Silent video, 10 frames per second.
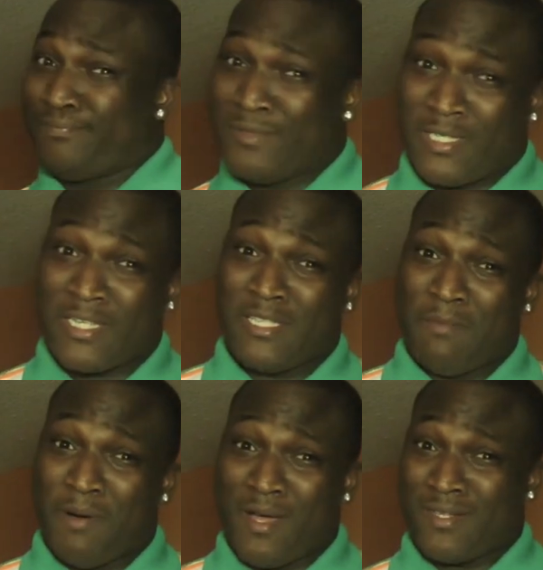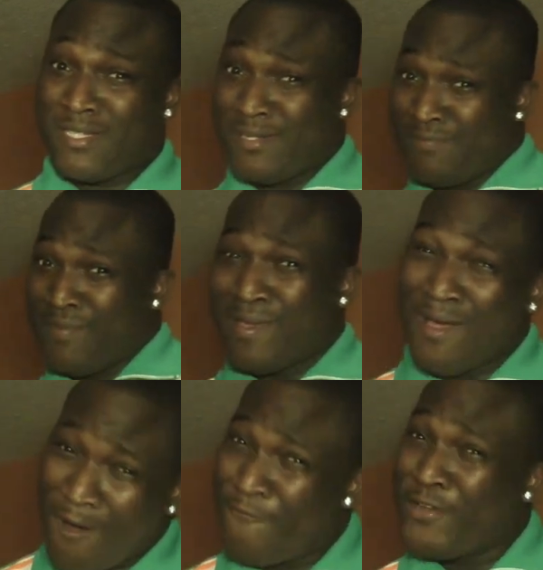$60,
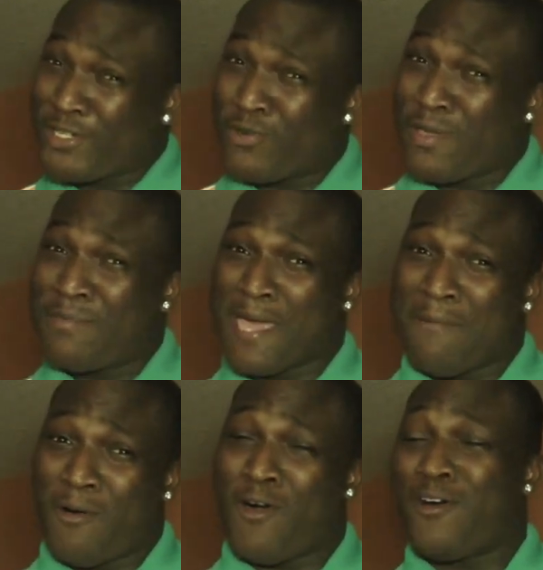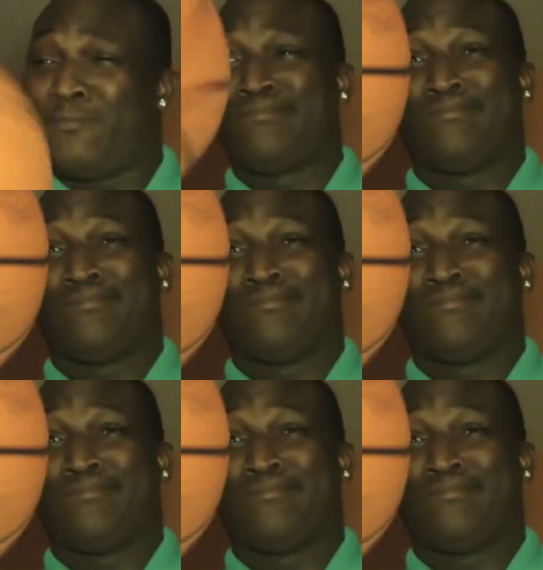official NBA ball.